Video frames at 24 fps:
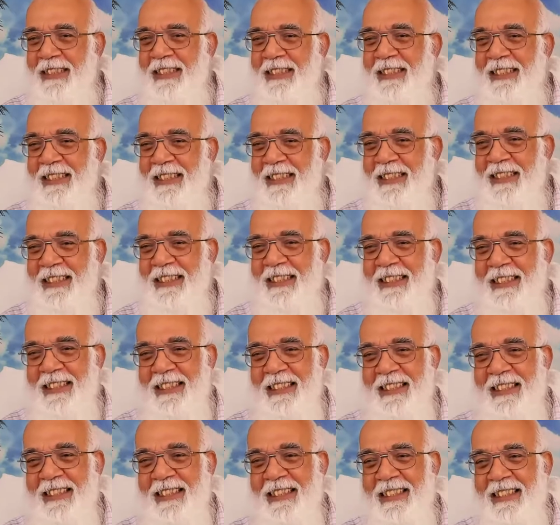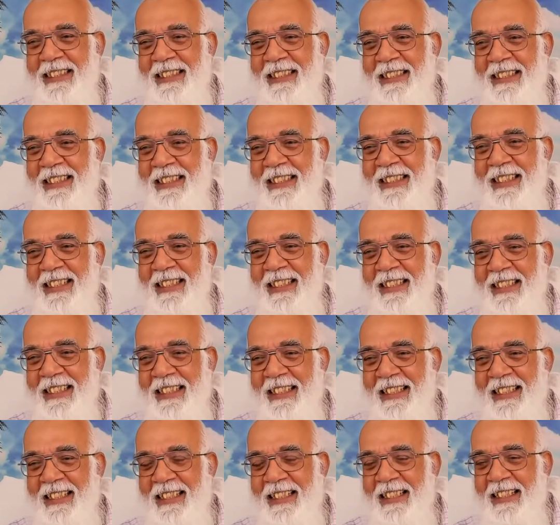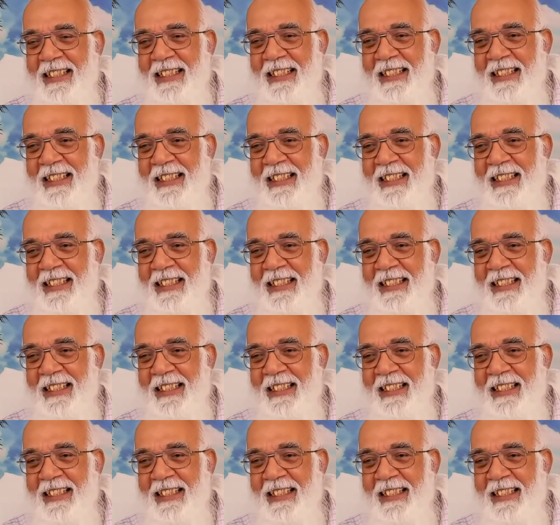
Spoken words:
(no one is talking)